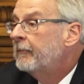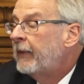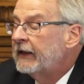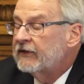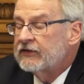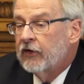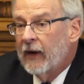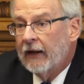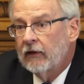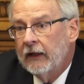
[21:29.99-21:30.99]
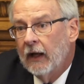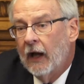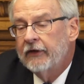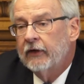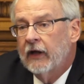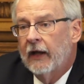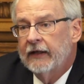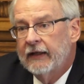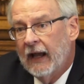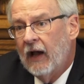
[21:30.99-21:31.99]
But it's directly
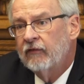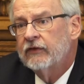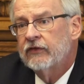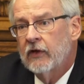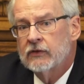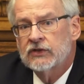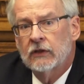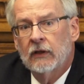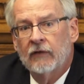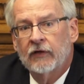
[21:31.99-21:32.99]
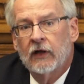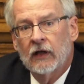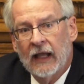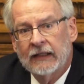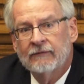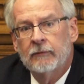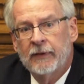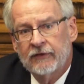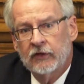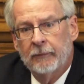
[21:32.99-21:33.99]
undercutting Calvin's notion of a collective
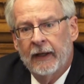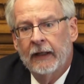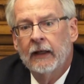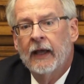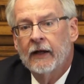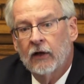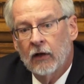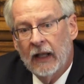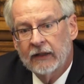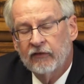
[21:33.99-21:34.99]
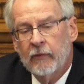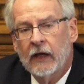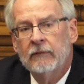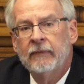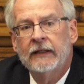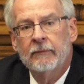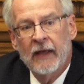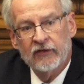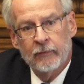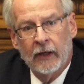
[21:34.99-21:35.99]
episcope and a collective mind being the
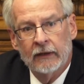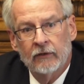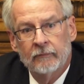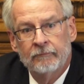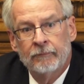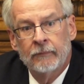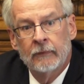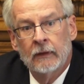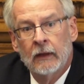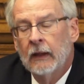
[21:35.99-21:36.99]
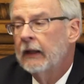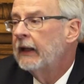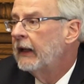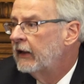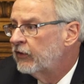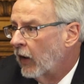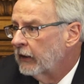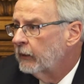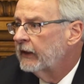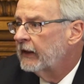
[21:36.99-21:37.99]
best mind. He's
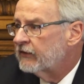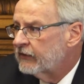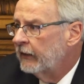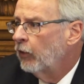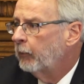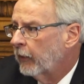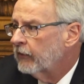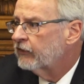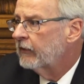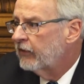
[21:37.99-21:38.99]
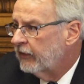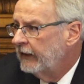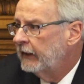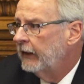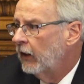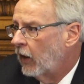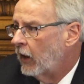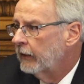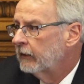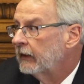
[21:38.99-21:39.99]
arguing that a single person thinking
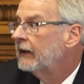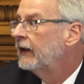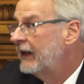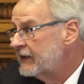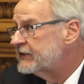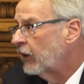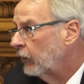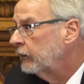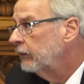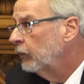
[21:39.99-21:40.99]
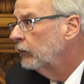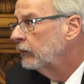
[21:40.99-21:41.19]
on his own,